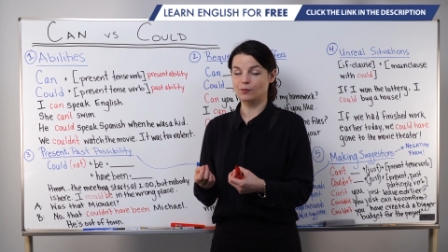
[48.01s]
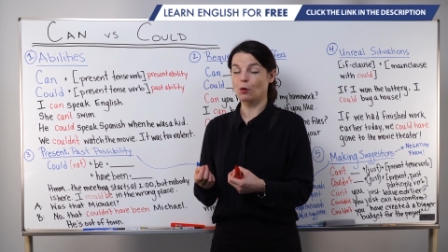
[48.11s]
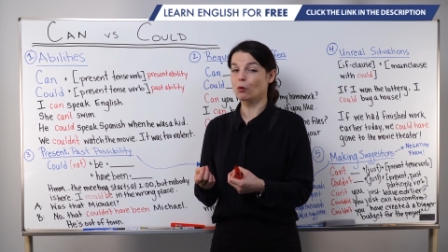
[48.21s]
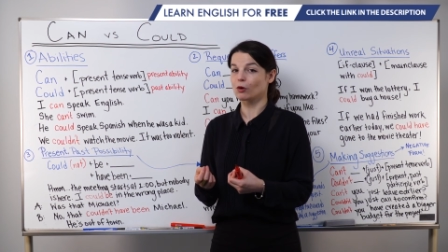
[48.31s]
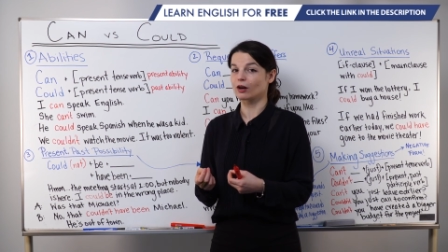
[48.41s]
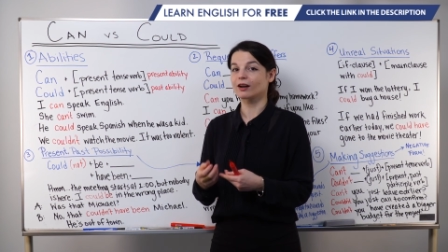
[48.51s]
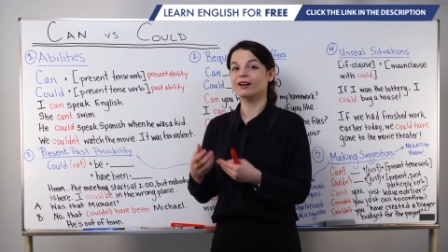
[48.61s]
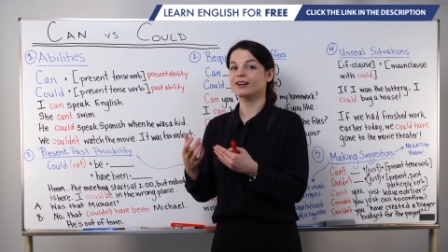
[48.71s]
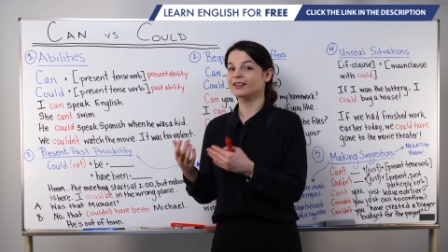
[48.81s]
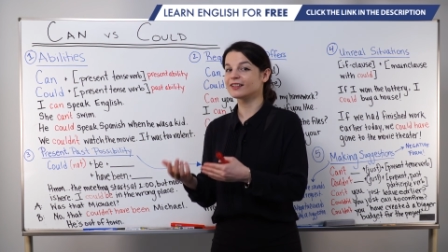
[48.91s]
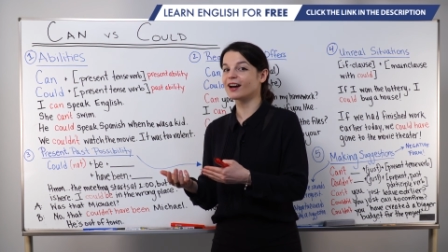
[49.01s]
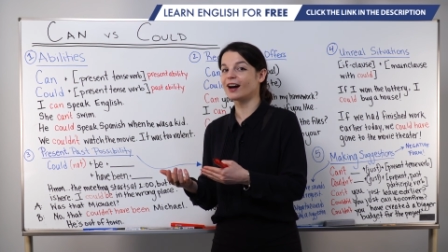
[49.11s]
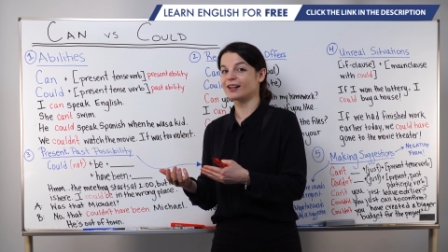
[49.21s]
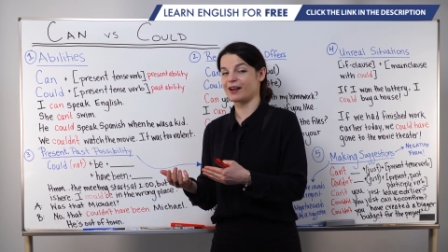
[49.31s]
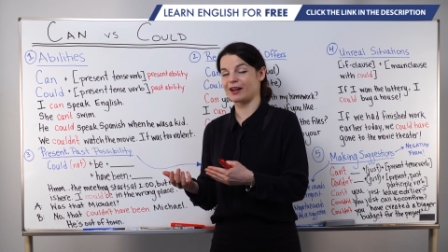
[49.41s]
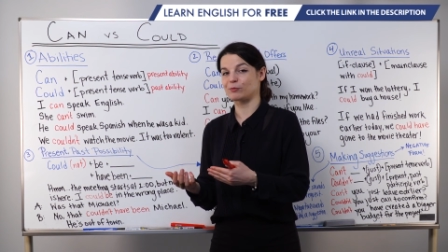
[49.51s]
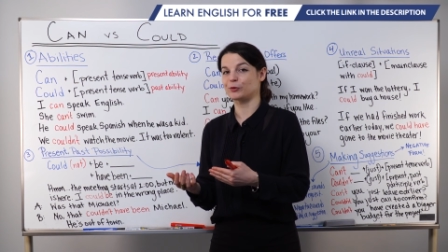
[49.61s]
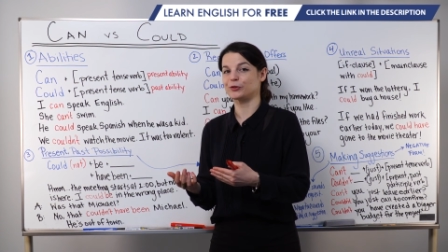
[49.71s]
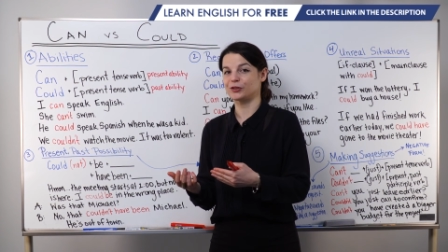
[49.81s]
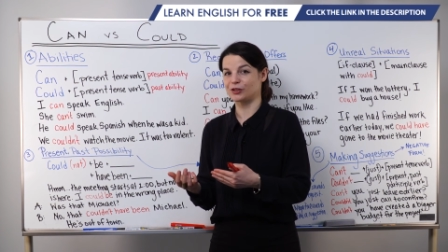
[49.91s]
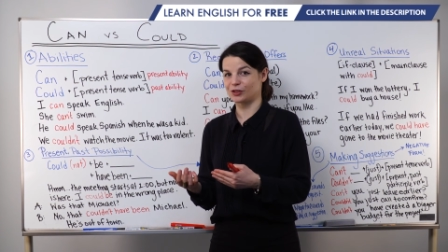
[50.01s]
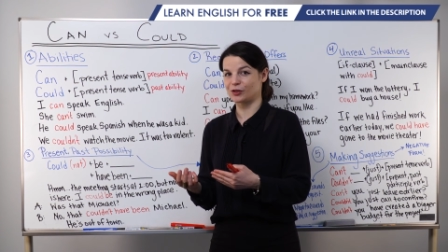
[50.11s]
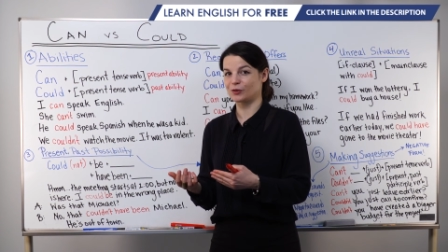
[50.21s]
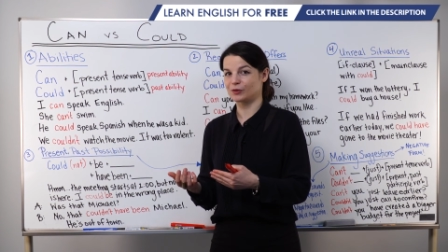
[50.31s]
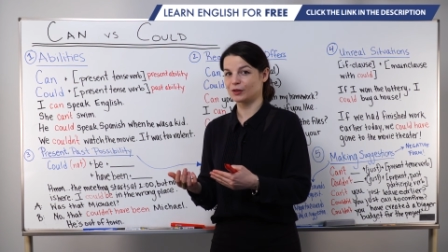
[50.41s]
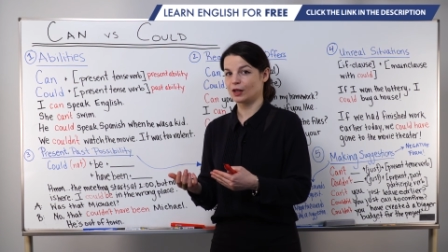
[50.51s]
or not able to do.